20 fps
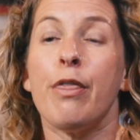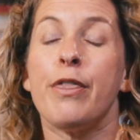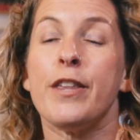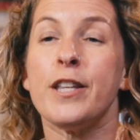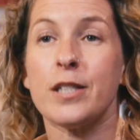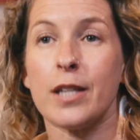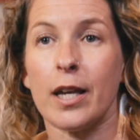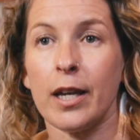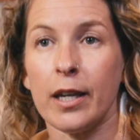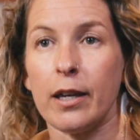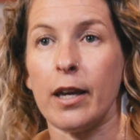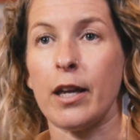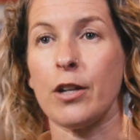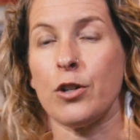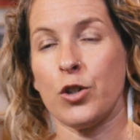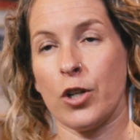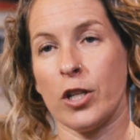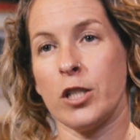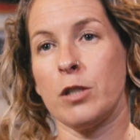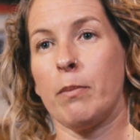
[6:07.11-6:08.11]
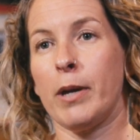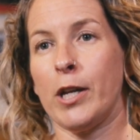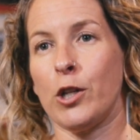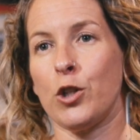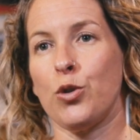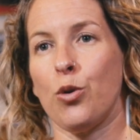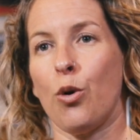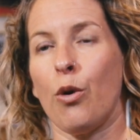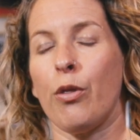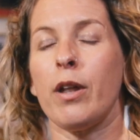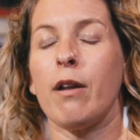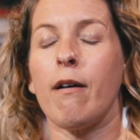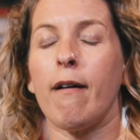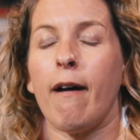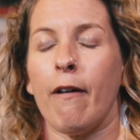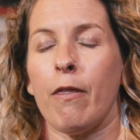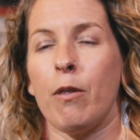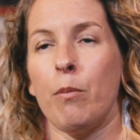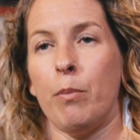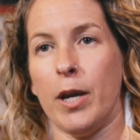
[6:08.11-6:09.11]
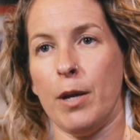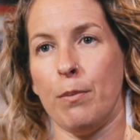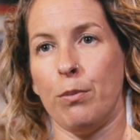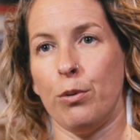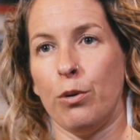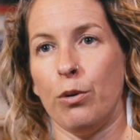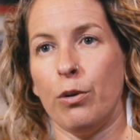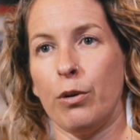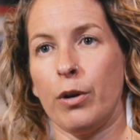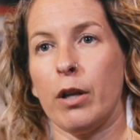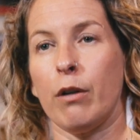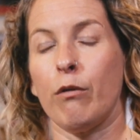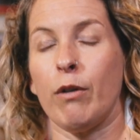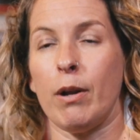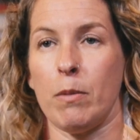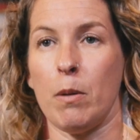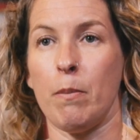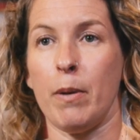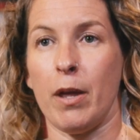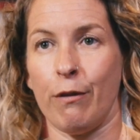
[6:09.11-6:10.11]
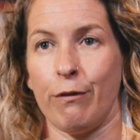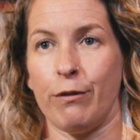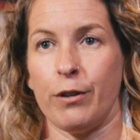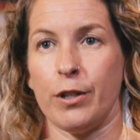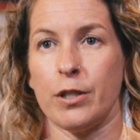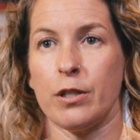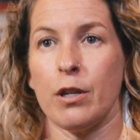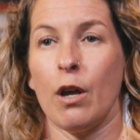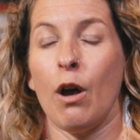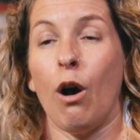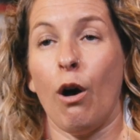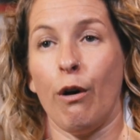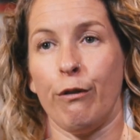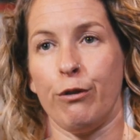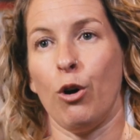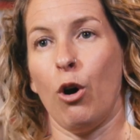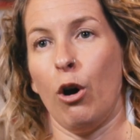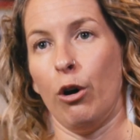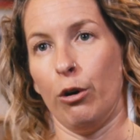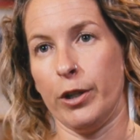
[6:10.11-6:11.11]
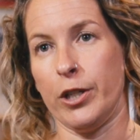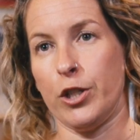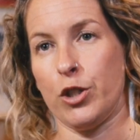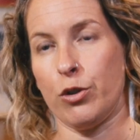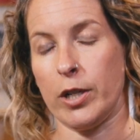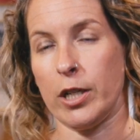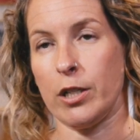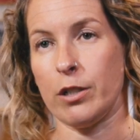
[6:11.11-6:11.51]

This again just makes sure that other people can reap the benefits of your oral history